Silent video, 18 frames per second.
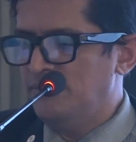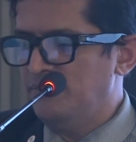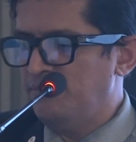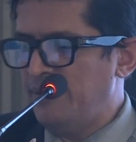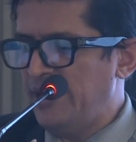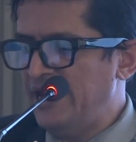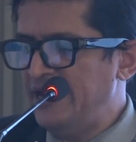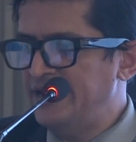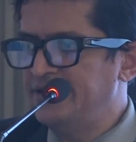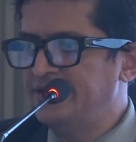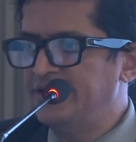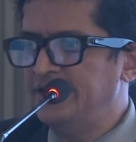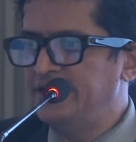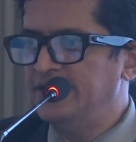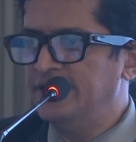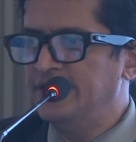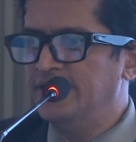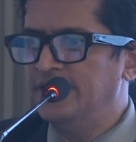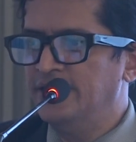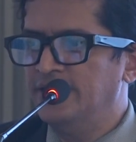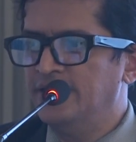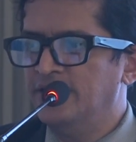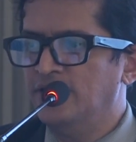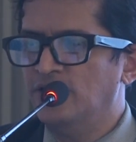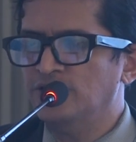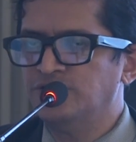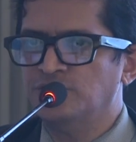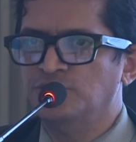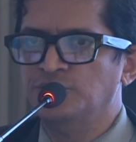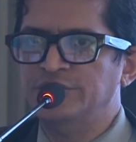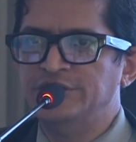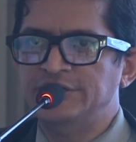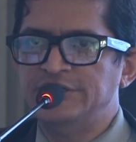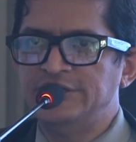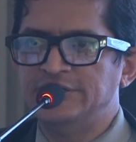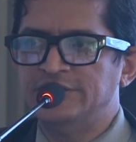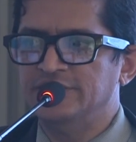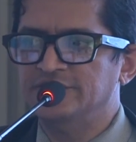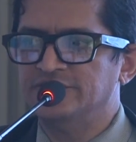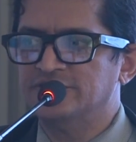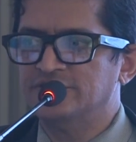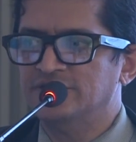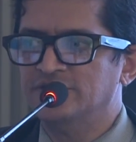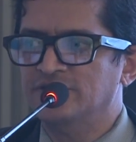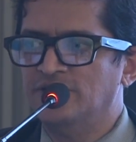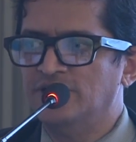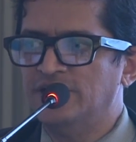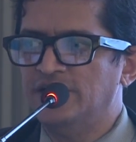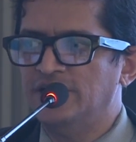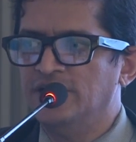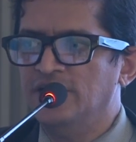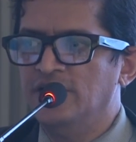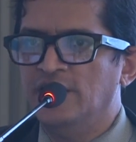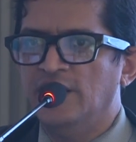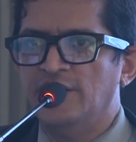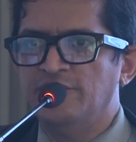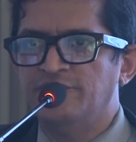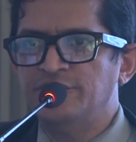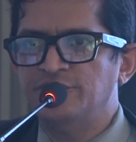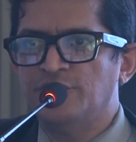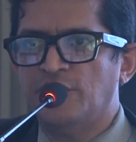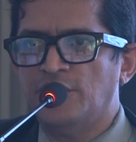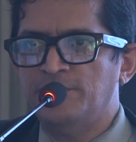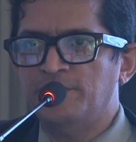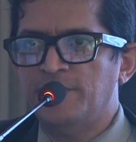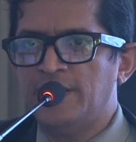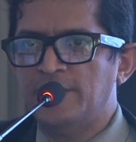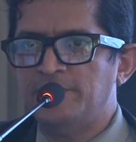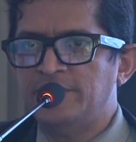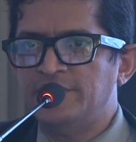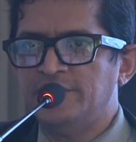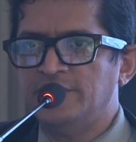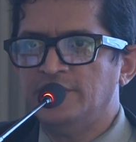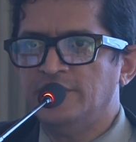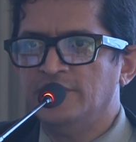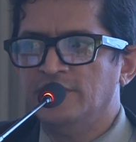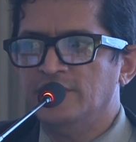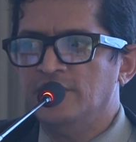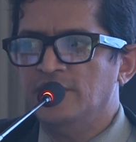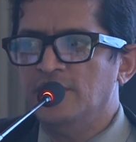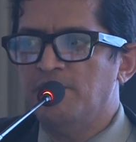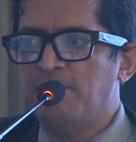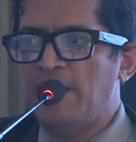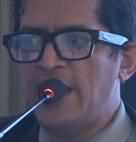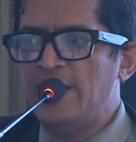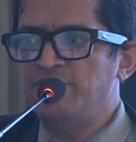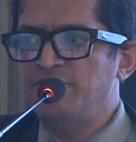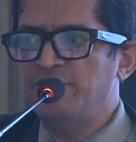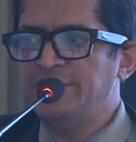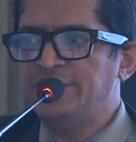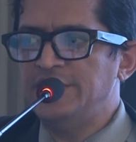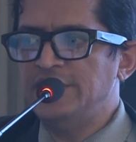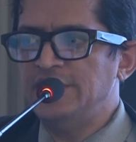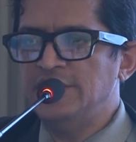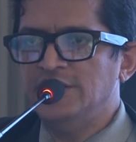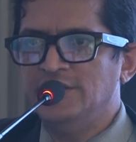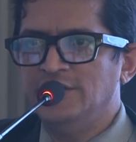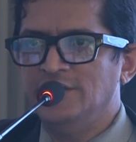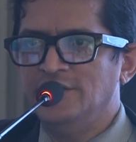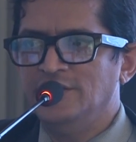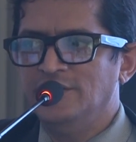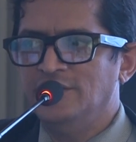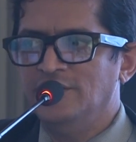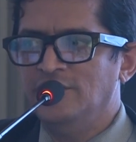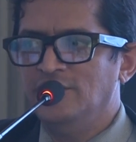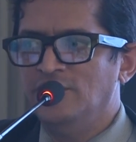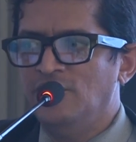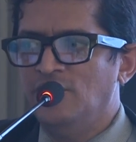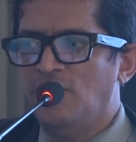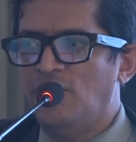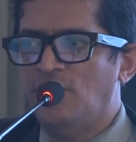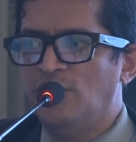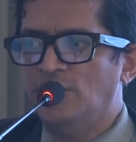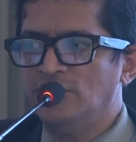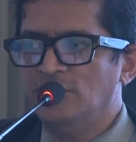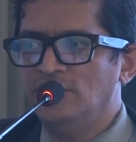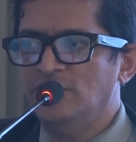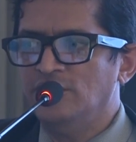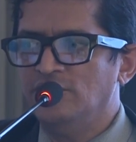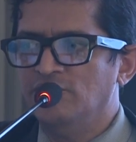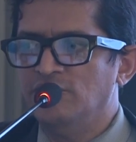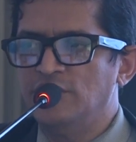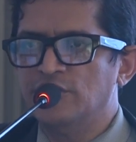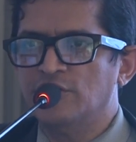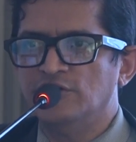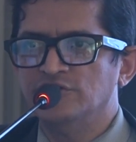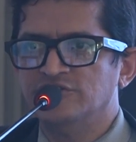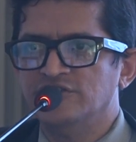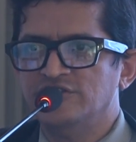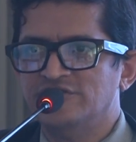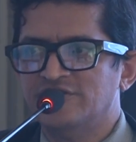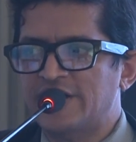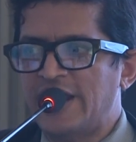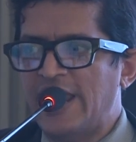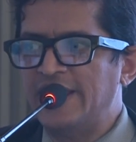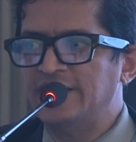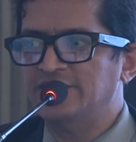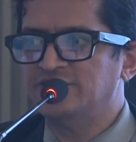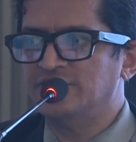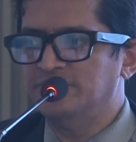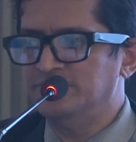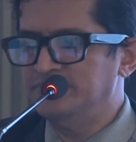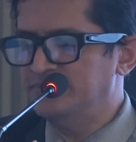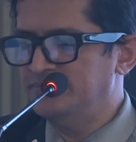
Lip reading: Paired T. or student t-test, all right? And if it is non-parametric, Mann-Whitney or Wilkinson's rank sum.